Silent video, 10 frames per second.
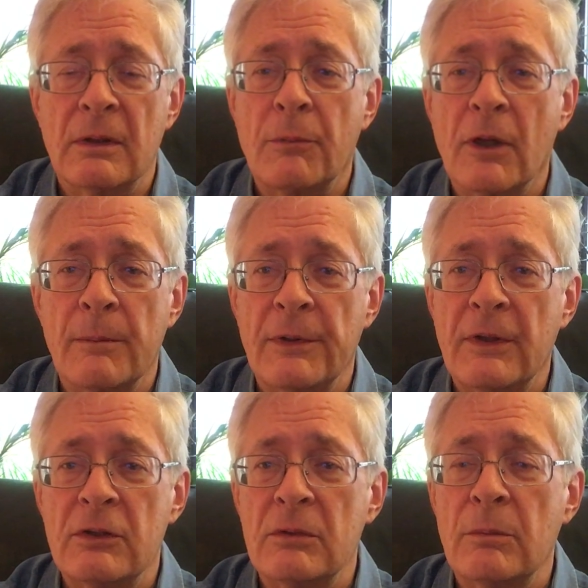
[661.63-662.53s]
an apartment
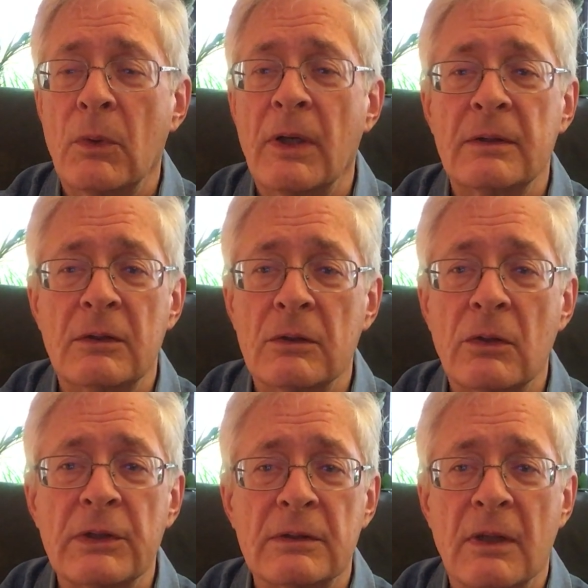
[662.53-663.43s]
that you bought and you
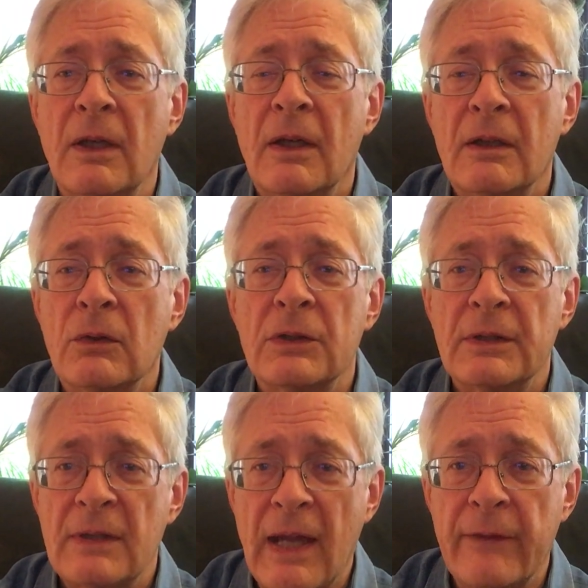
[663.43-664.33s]
lost
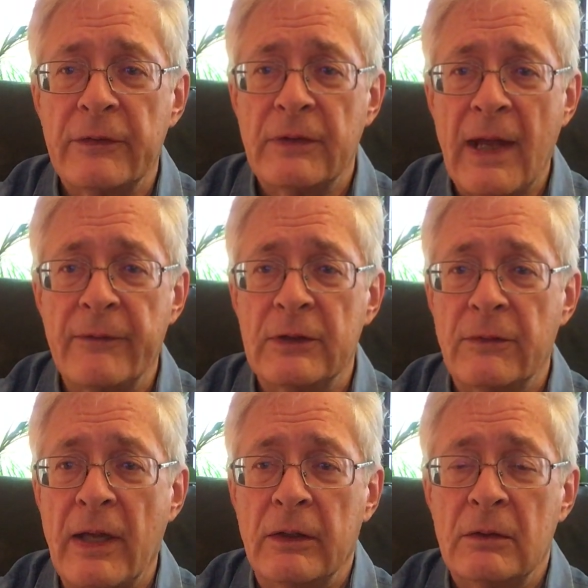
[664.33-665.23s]
its half its
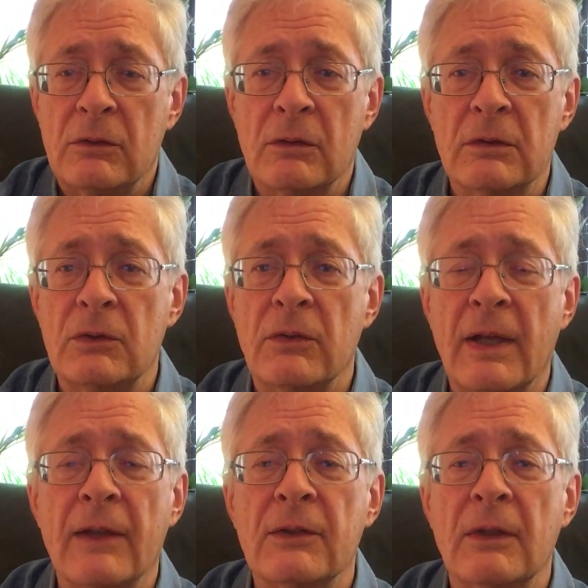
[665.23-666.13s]
value during
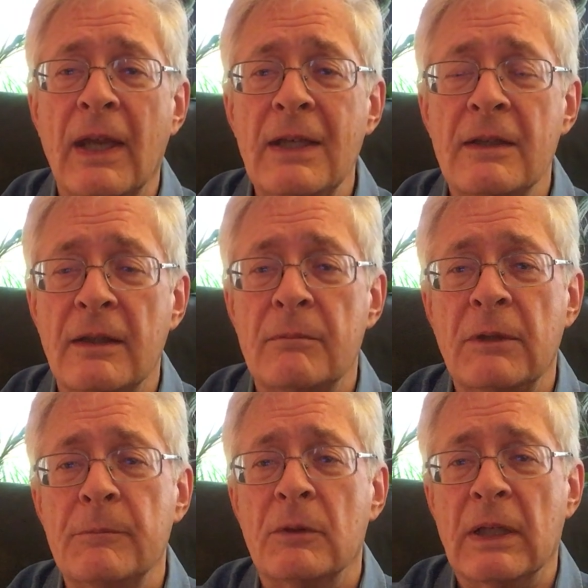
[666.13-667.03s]
2008, and then
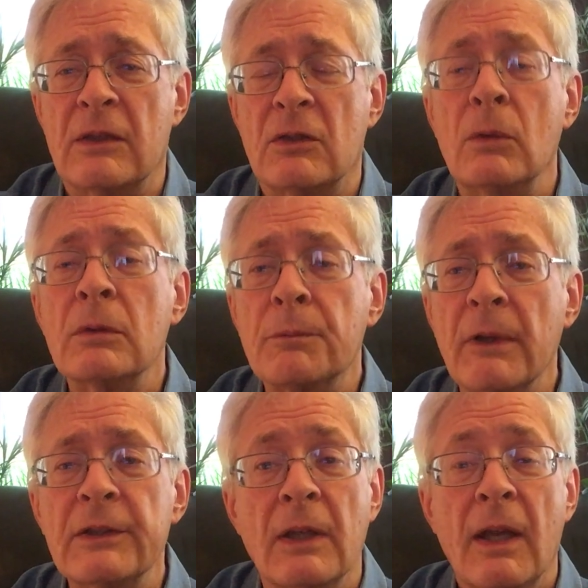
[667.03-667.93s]
people get so
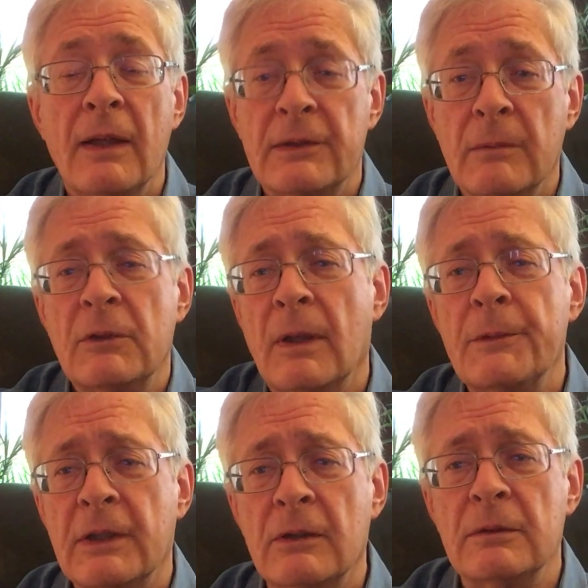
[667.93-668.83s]
depressed and
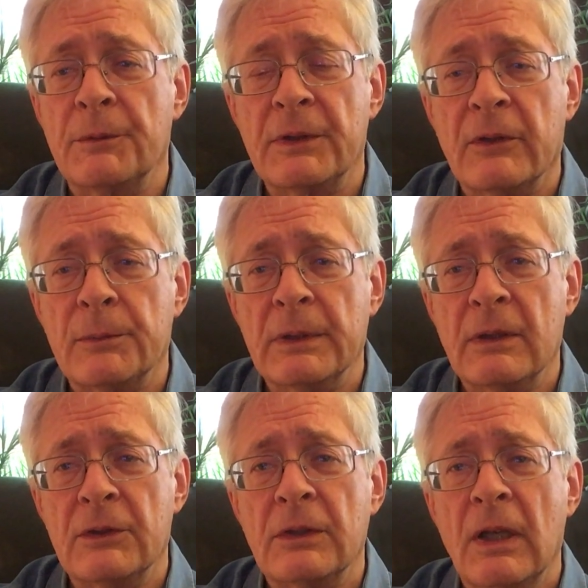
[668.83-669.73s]
sometimes kill themselves
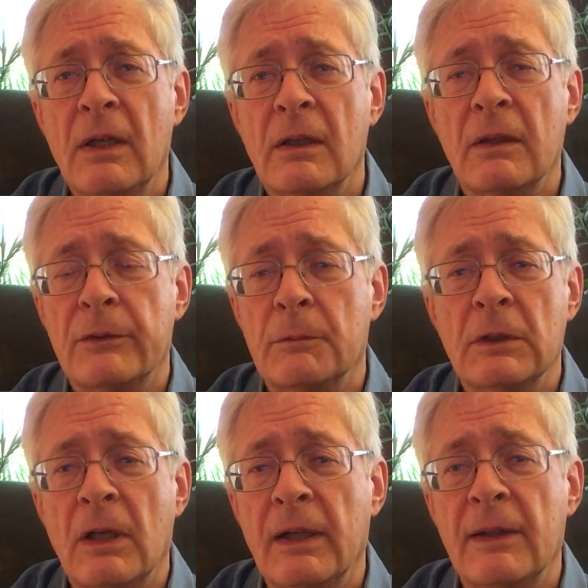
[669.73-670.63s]
because of the
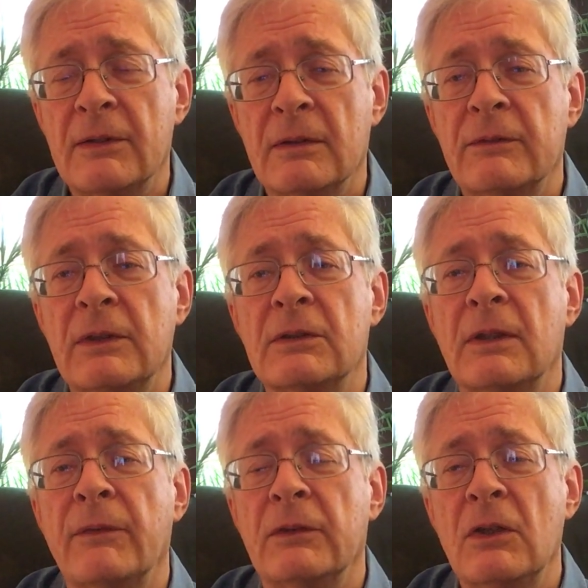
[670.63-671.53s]
reliance of this
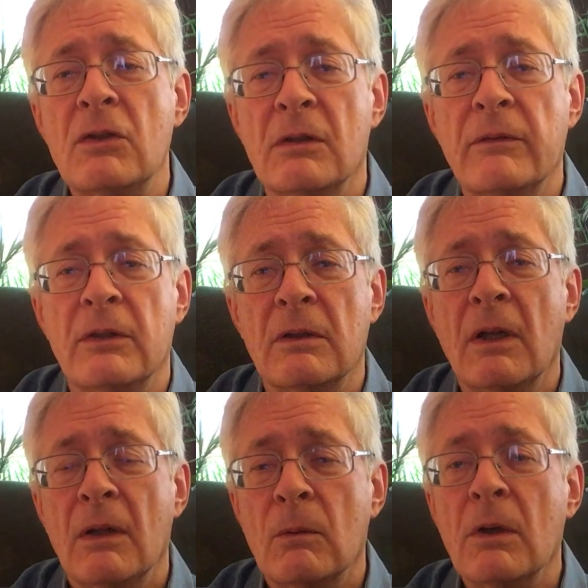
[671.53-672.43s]
definition of their
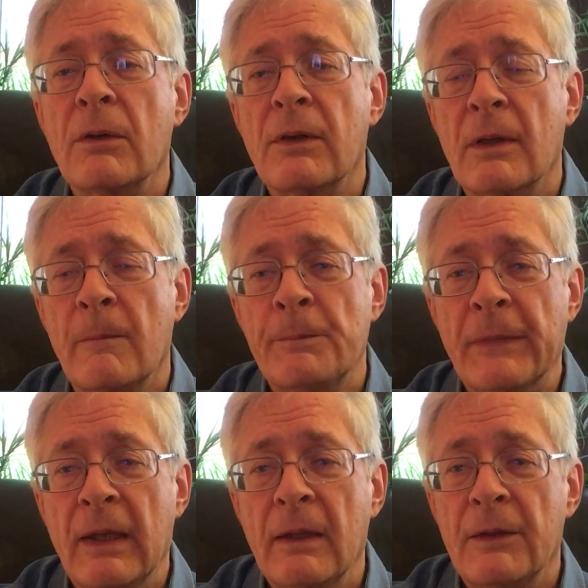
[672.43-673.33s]
worth.
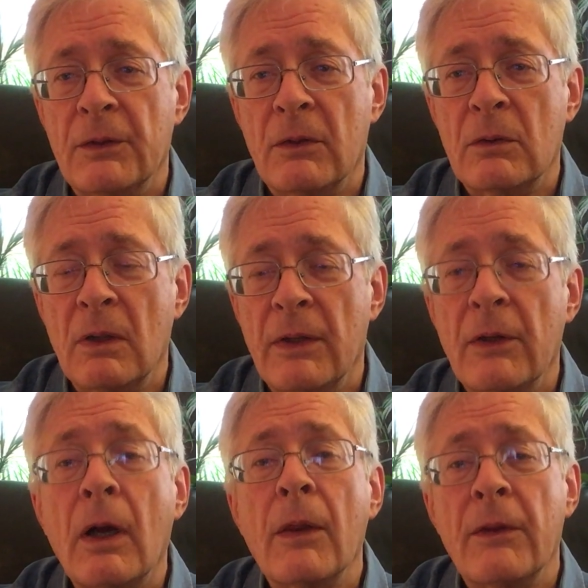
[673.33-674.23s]
So
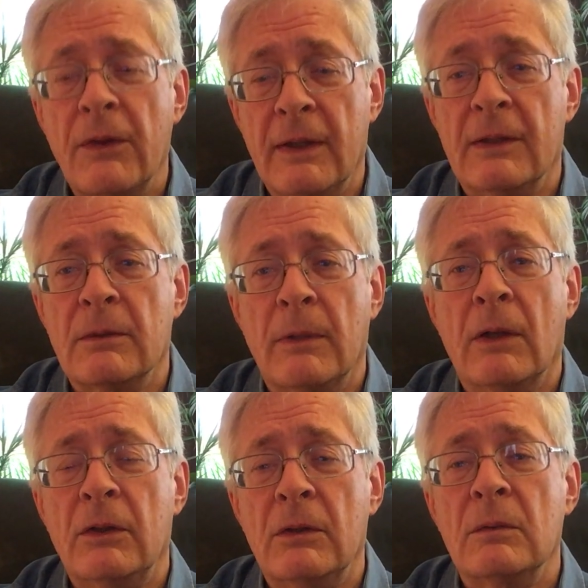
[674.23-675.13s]
there are other things
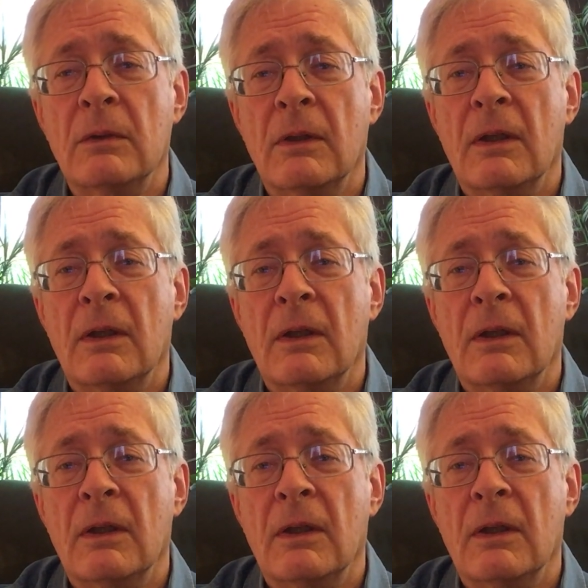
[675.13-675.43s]
about you